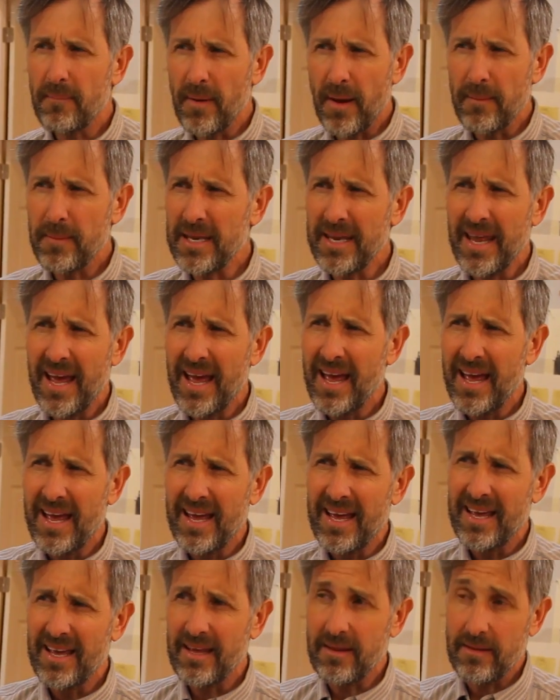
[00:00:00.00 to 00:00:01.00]
I mean.
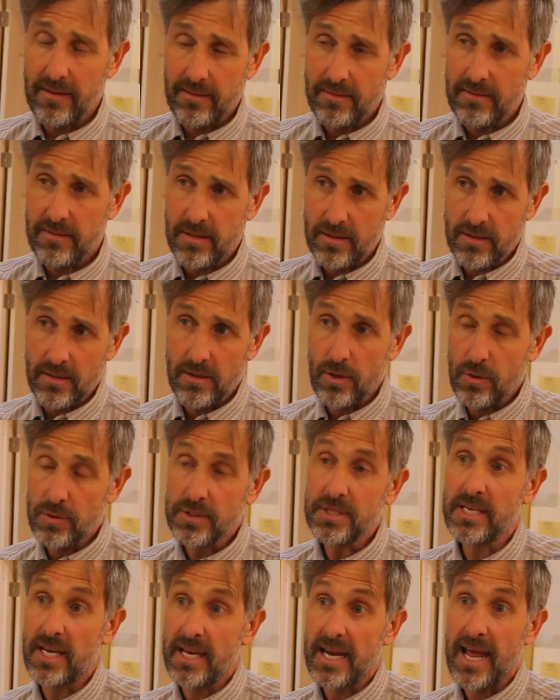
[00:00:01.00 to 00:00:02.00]
To
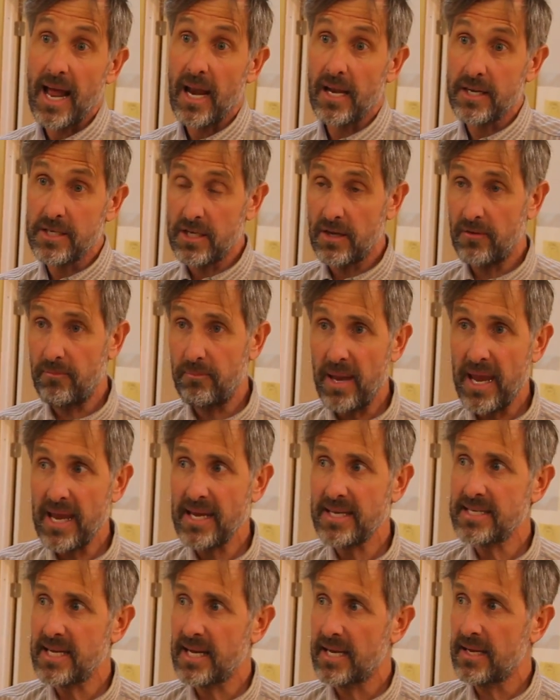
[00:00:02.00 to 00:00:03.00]
use an analogy of
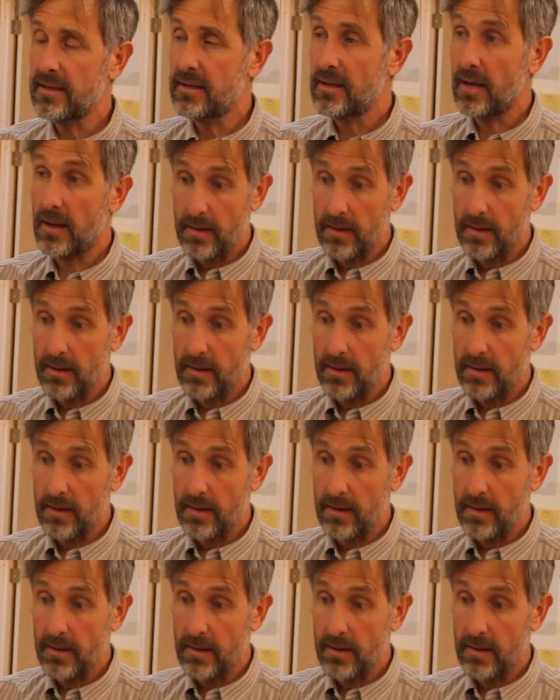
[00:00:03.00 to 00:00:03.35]
painting,